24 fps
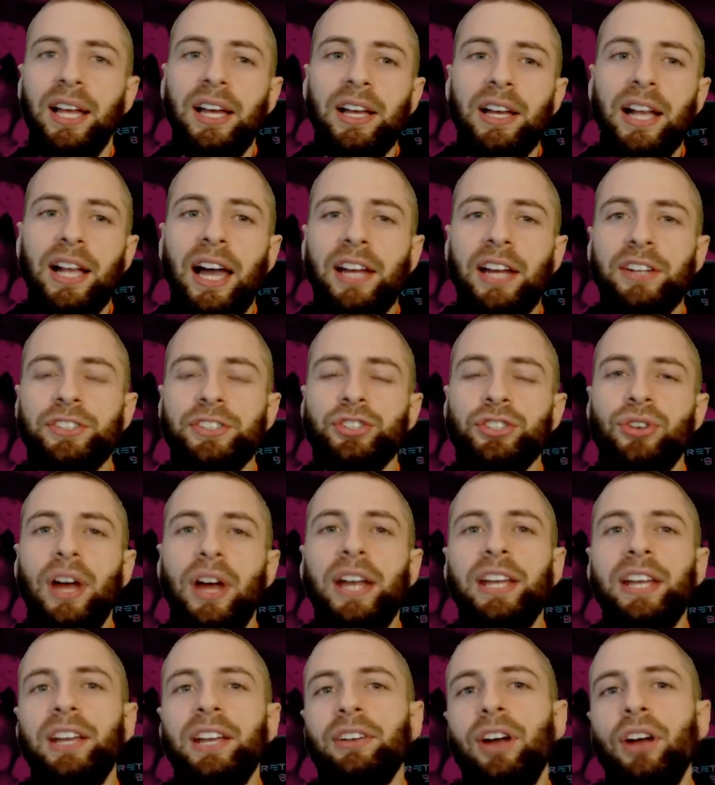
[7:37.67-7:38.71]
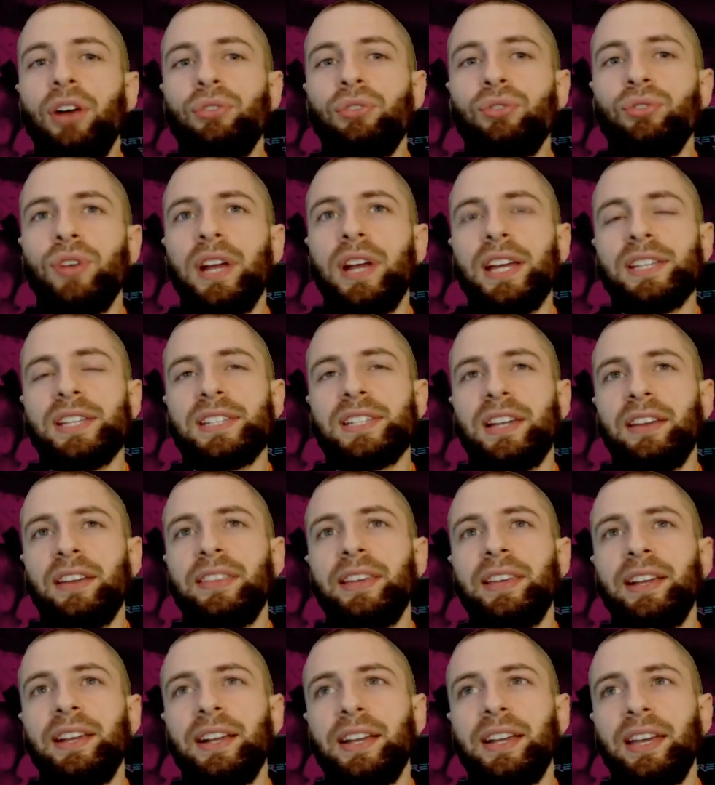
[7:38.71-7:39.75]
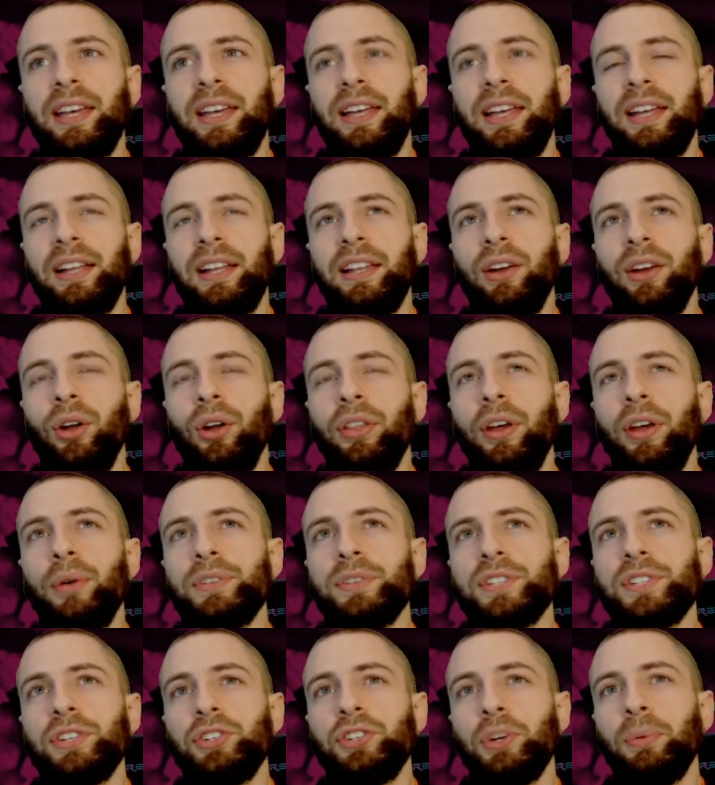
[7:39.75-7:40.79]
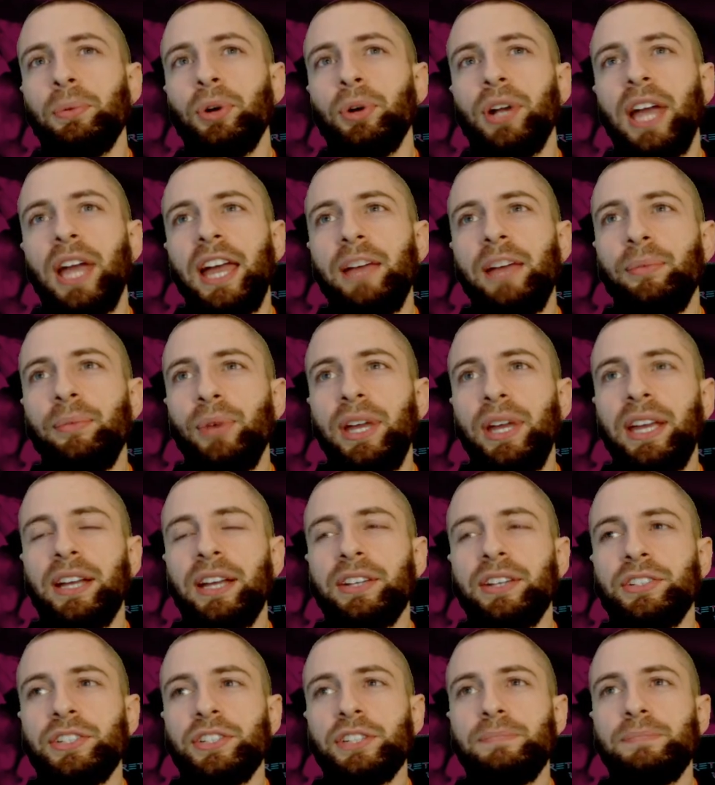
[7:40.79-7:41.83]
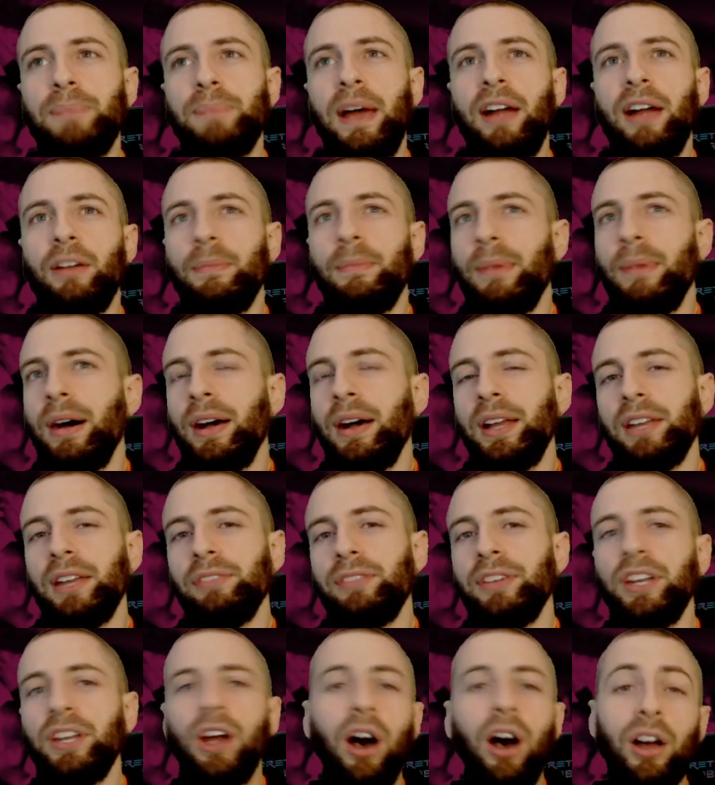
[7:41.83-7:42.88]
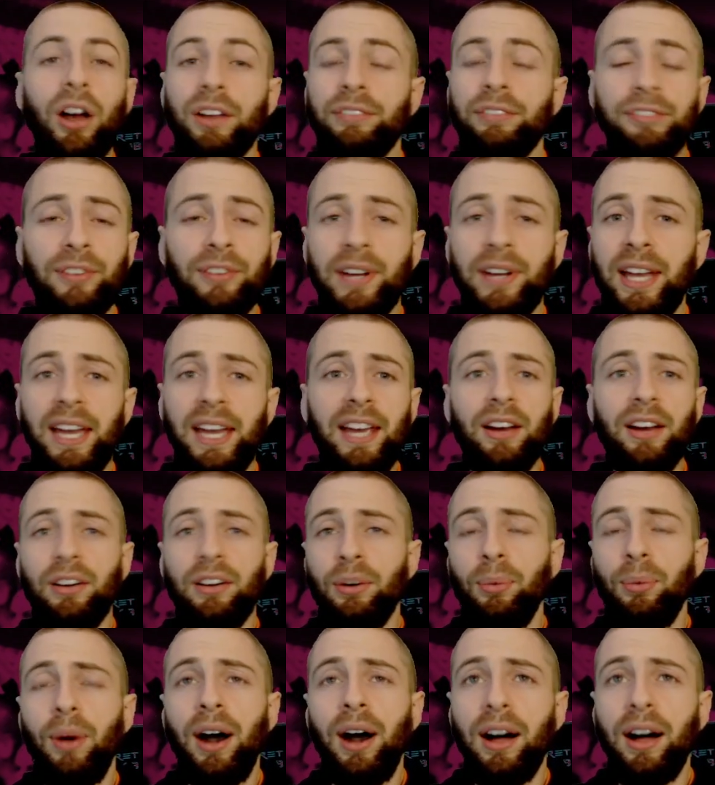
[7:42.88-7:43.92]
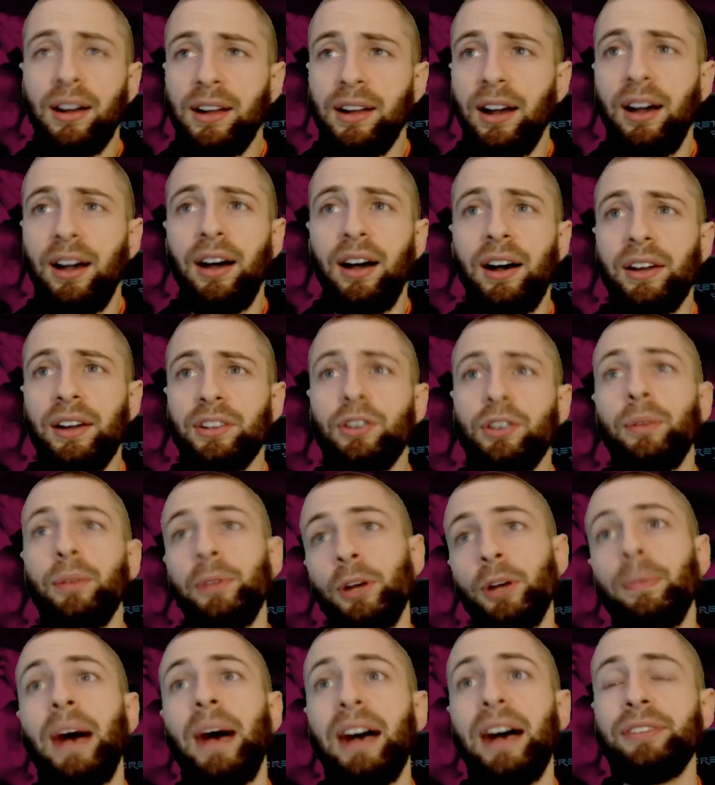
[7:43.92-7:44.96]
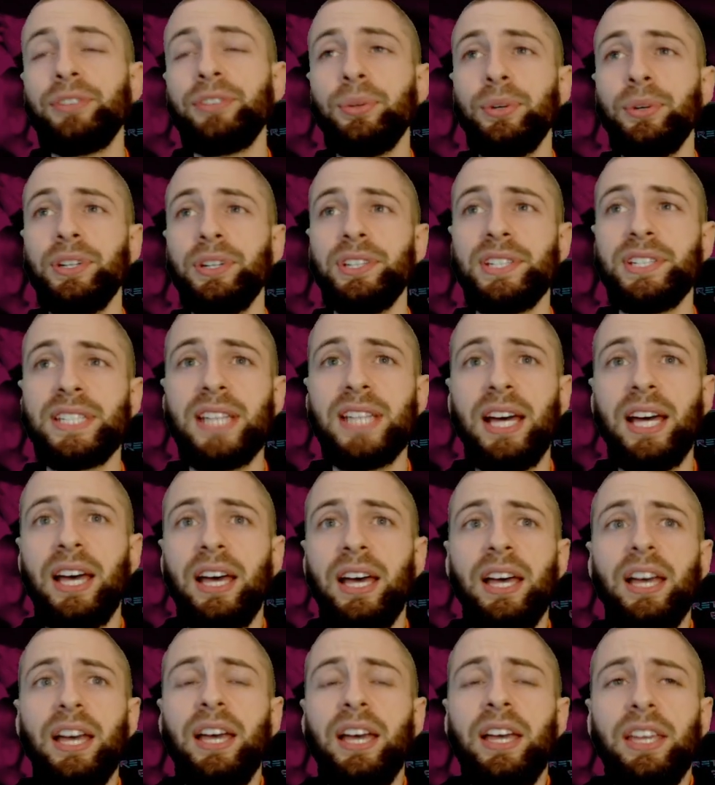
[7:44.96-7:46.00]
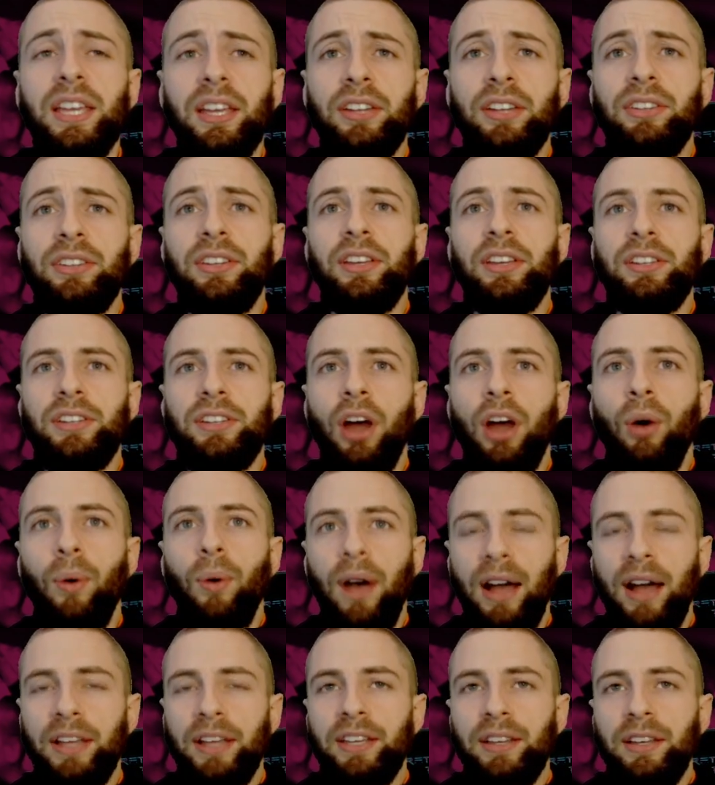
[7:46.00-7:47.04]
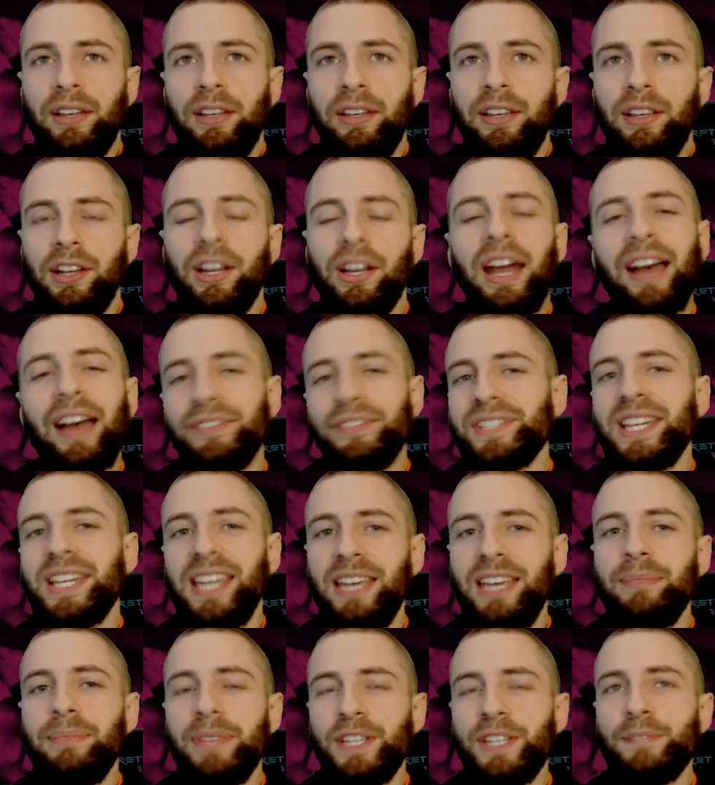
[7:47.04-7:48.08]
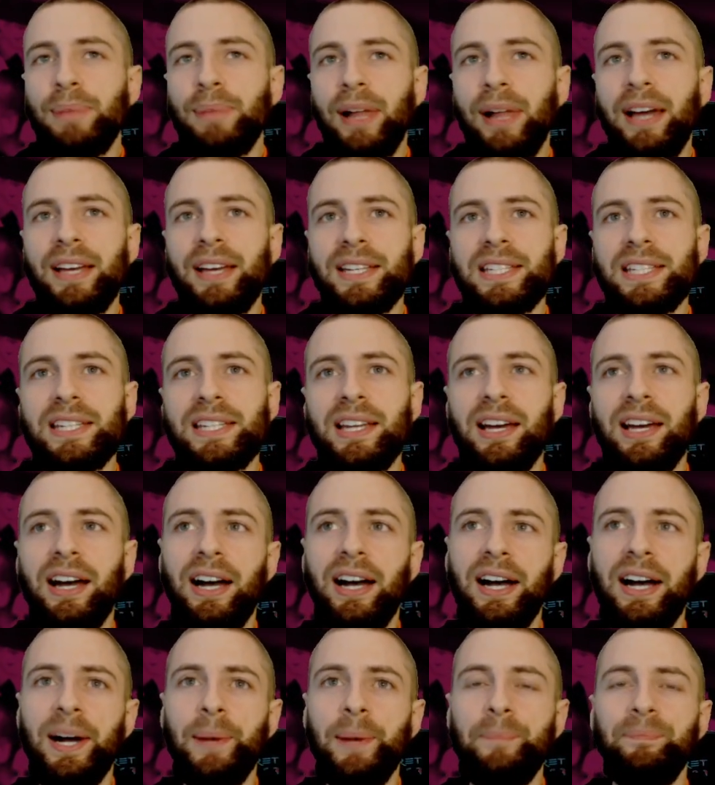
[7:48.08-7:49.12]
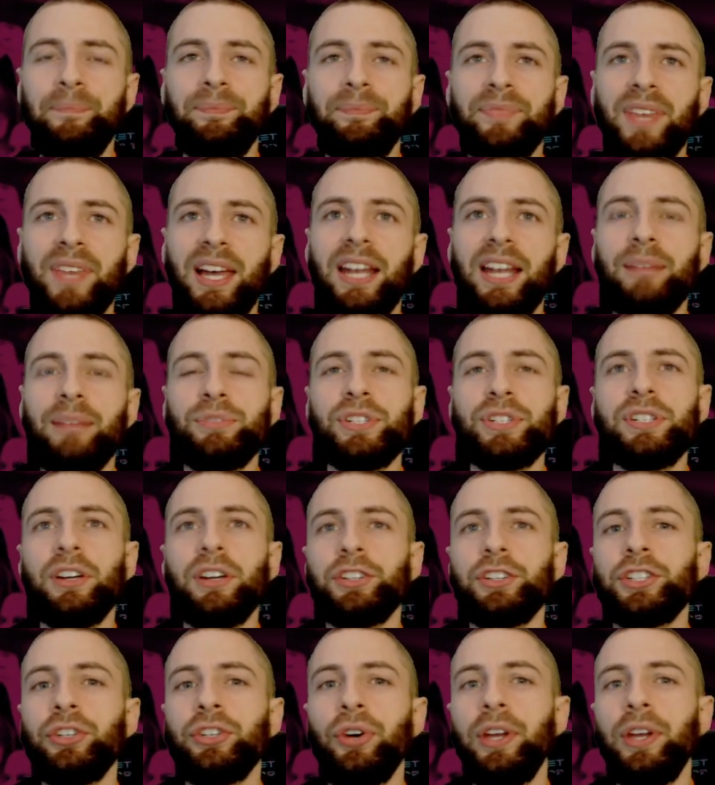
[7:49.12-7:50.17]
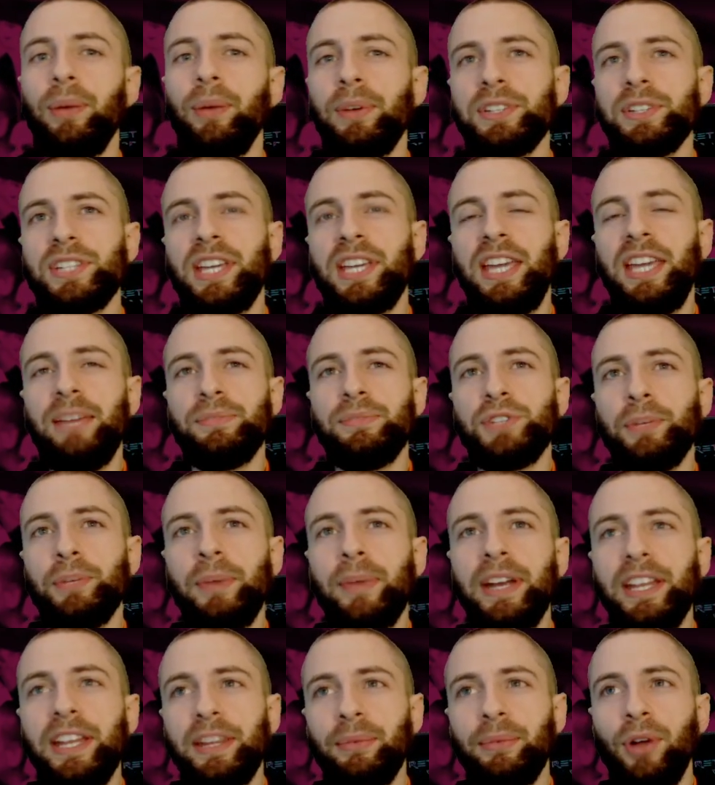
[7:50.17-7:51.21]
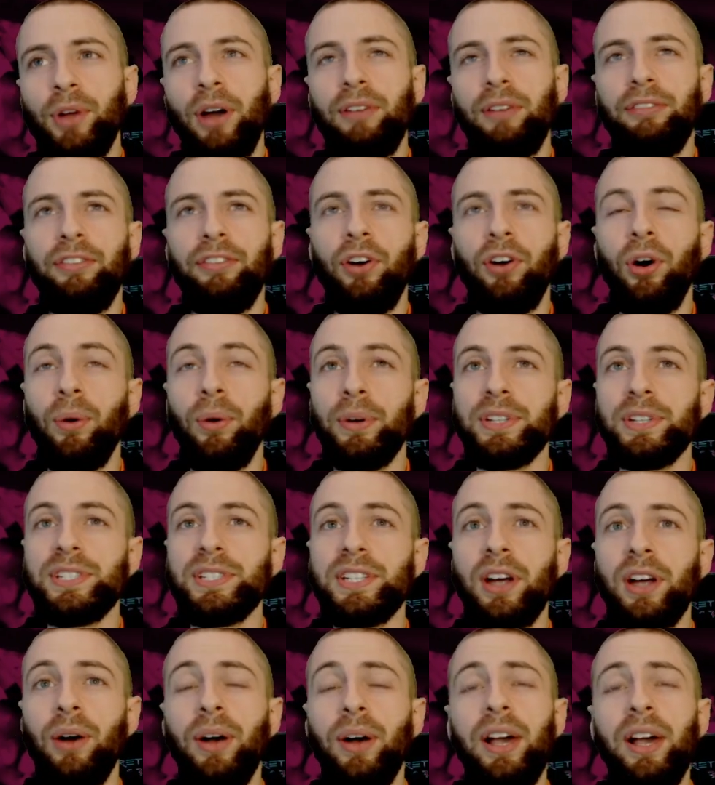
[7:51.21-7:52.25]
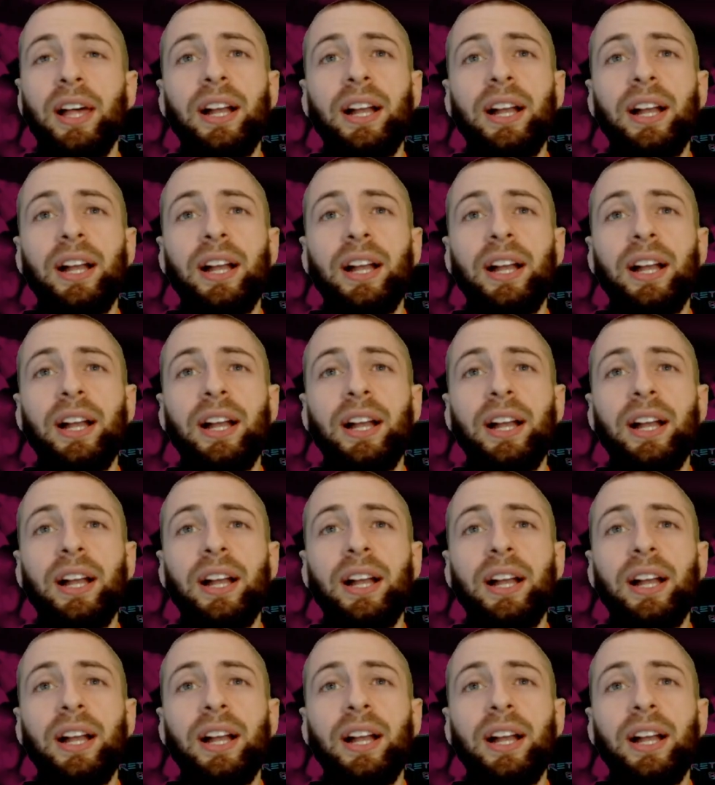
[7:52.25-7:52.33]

kind of tread at your own risk. I think, although it's a double game week, just bear in mind if you're not on a free hit or a wild card coming up afterwards, you're going to have to keep these players. And I'm just not sure you want to keep too many of them going forward. So